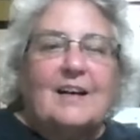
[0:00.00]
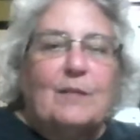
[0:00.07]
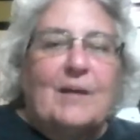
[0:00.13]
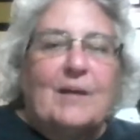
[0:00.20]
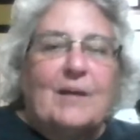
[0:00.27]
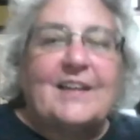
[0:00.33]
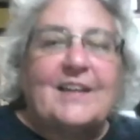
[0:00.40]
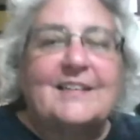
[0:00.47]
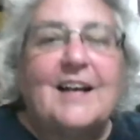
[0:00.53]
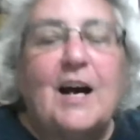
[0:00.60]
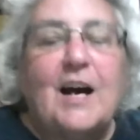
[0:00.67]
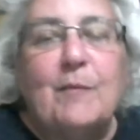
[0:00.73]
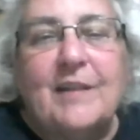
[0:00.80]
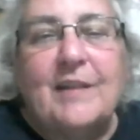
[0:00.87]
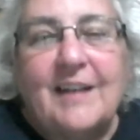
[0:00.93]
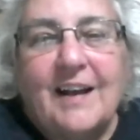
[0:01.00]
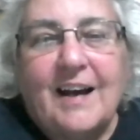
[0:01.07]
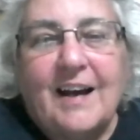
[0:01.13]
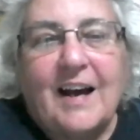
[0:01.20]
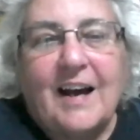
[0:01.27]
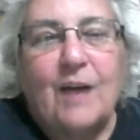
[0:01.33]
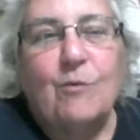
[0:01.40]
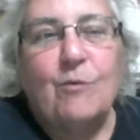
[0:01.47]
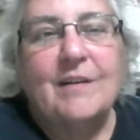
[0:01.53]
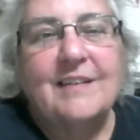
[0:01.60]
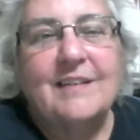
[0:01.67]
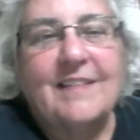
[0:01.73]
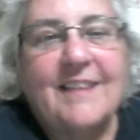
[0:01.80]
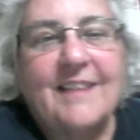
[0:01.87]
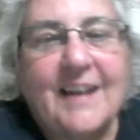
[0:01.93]
I've got a comment. I wanted
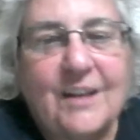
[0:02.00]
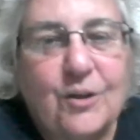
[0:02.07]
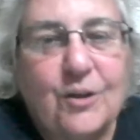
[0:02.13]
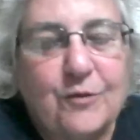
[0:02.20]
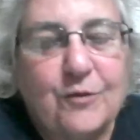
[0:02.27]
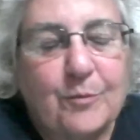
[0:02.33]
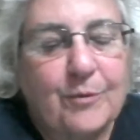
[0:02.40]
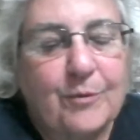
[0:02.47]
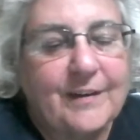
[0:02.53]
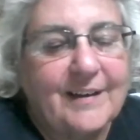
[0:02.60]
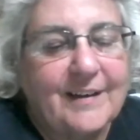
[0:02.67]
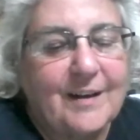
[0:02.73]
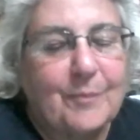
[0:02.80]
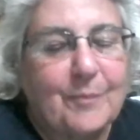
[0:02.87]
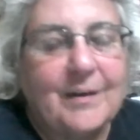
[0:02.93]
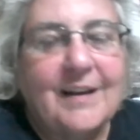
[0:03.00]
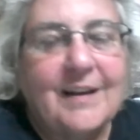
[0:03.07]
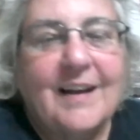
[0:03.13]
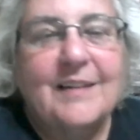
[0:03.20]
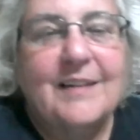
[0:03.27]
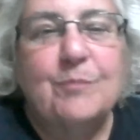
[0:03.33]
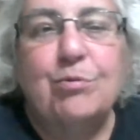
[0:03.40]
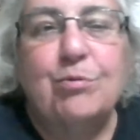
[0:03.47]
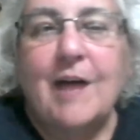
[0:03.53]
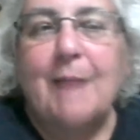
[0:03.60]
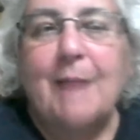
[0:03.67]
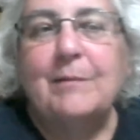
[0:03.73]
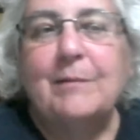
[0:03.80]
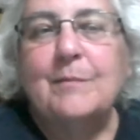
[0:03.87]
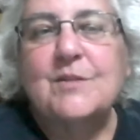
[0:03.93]
mm -hmm. to thank you for thank bringing you. up the
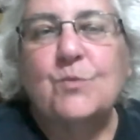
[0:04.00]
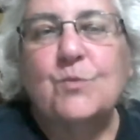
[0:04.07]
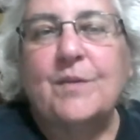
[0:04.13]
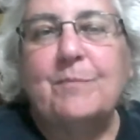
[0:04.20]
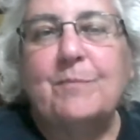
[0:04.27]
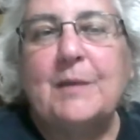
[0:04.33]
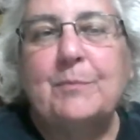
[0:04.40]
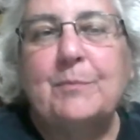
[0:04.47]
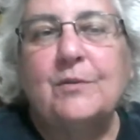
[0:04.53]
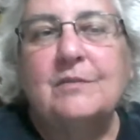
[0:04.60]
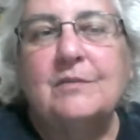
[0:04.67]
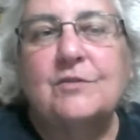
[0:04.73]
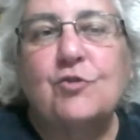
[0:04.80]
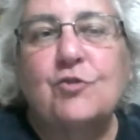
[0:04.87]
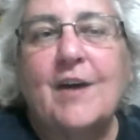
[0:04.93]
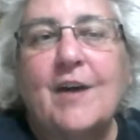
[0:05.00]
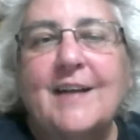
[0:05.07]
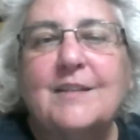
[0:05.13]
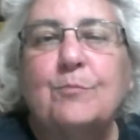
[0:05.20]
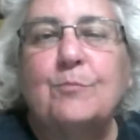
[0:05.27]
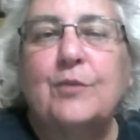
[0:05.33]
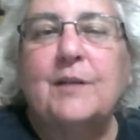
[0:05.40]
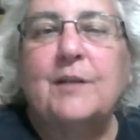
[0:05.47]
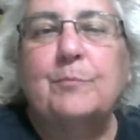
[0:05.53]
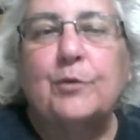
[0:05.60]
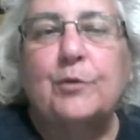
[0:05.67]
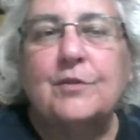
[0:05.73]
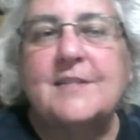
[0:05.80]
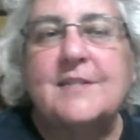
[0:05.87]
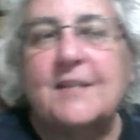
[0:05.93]
problems with people trying to bring
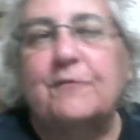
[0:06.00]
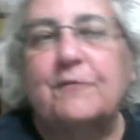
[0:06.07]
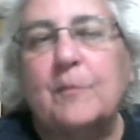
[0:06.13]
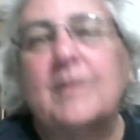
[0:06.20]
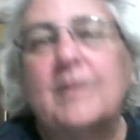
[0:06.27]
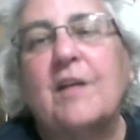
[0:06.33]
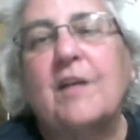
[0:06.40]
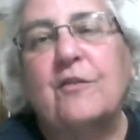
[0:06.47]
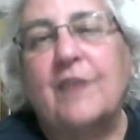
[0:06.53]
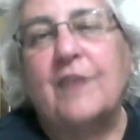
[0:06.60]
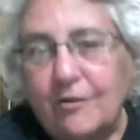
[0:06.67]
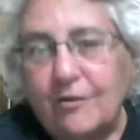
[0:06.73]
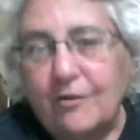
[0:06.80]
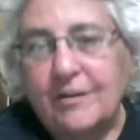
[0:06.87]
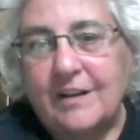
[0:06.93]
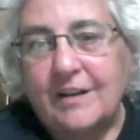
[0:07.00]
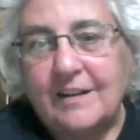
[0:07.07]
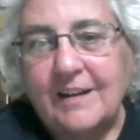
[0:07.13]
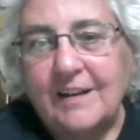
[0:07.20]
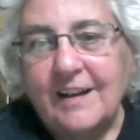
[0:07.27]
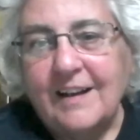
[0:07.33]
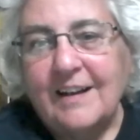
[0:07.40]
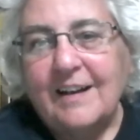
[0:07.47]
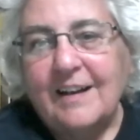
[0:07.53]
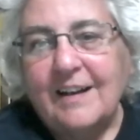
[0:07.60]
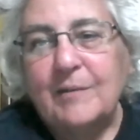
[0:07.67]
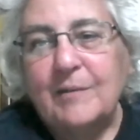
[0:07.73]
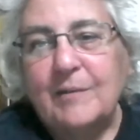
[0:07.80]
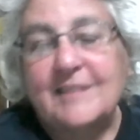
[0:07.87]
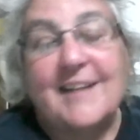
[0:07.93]
birds in from another area.
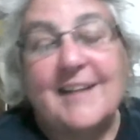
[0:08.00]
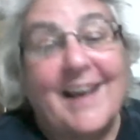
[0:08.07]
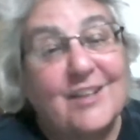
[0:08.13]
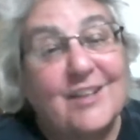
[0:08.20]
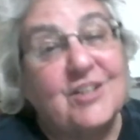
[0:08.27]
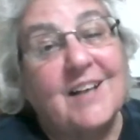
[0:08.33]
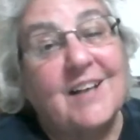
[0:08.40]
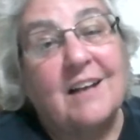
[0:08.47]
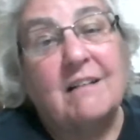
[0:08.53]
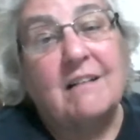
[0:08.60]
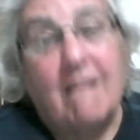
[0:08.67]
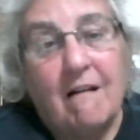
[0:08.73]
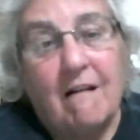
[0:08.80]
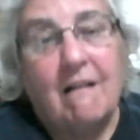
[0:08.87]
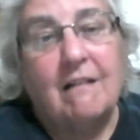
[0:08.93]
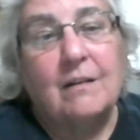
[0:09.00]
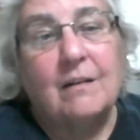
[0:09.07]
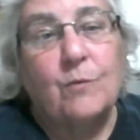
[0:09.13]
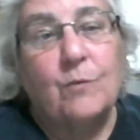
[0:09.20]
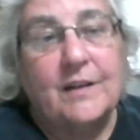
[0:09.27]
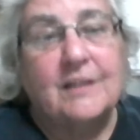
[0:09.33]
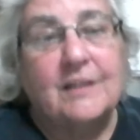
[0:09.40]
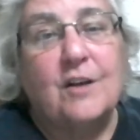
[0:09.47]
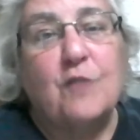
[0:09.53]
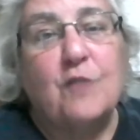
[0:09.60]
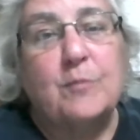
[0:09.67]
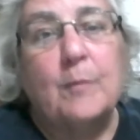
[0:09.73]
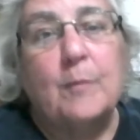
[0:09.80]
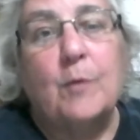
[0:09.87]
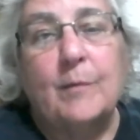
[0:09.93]
Yeah. Because I actually got a call a week ago
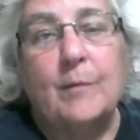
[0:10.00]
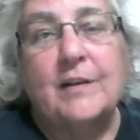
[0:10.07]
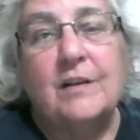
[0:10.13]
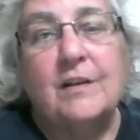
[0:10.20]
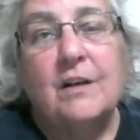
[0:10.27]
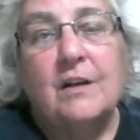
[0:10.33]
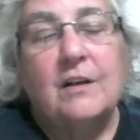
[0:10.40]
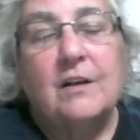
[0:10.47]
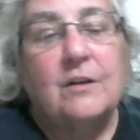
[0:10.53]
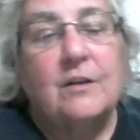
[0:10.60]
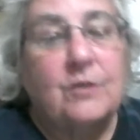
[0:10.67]
from a woman who